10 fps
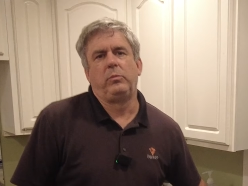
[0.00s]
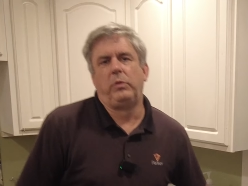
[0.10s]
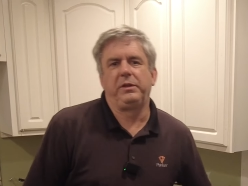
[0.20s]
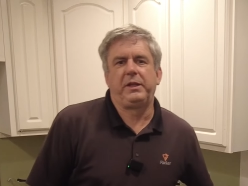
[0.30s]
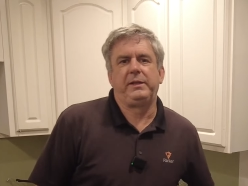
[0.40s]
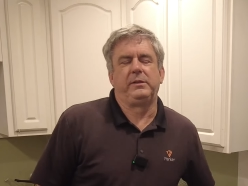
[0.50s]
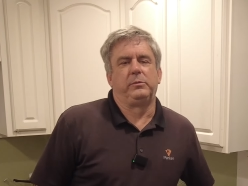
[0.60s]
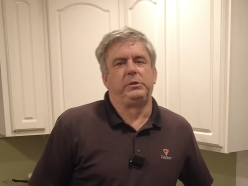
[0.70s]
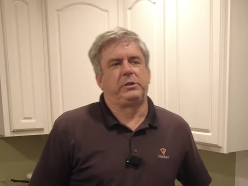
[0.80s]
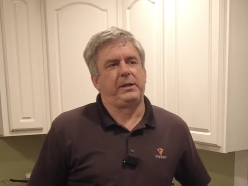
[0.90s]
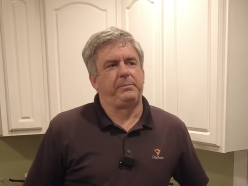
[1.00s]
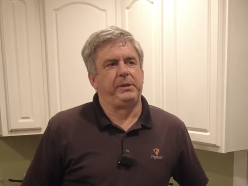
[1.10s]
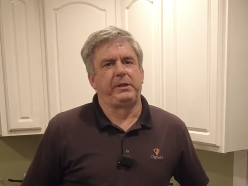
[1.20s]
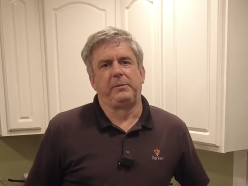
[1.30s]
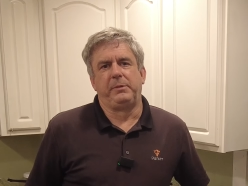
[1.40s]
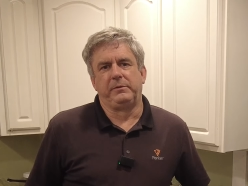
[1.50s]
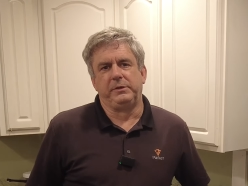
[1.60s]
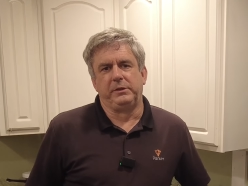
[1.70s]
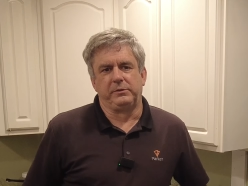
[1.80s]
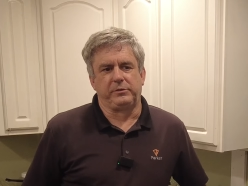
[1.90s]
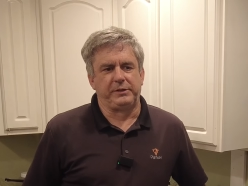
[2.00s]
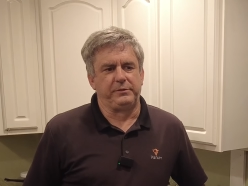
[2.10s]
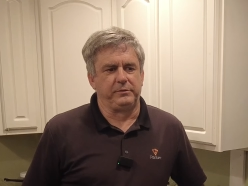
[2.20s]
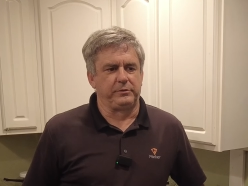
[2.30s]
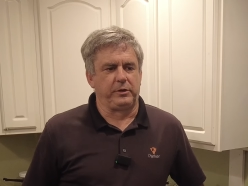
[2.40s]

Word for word: one thing that we try to pick up every year is lessons